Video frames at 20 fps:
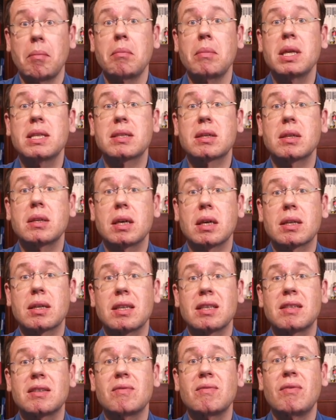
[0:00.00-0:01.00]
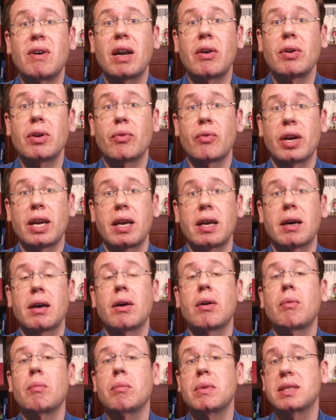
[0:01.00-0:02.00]
misconduct is very rare,
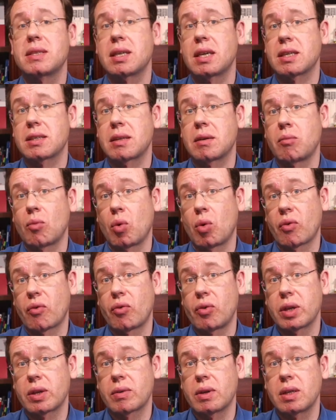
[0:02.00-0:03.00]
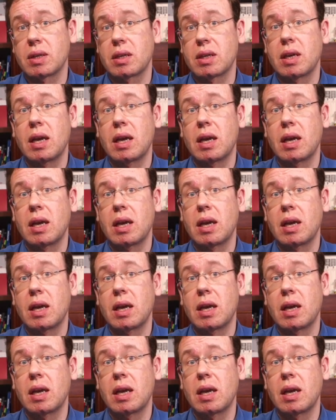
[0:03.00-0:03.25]
mistakes are more frequent.